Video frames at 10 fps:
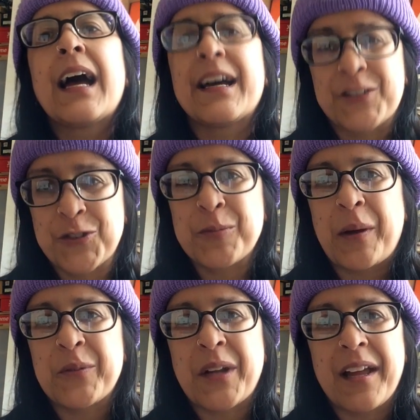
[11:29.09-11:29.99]
and all
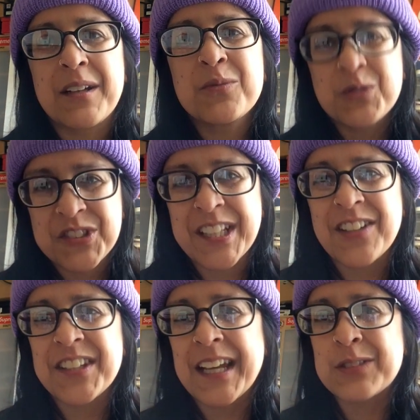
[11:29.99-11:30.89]
about that. We'll see you
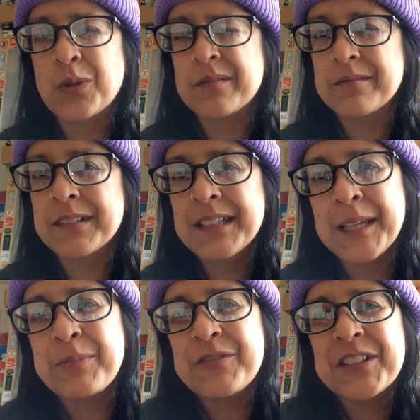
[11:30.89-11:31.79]
on the next one.
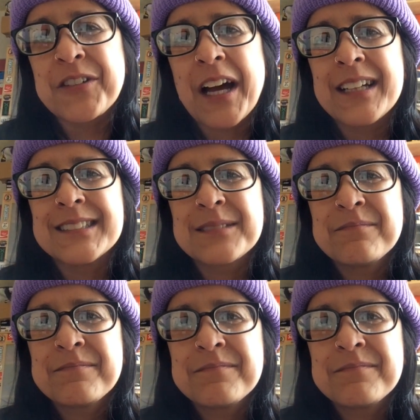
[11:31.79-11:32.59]
Keep it real, guys.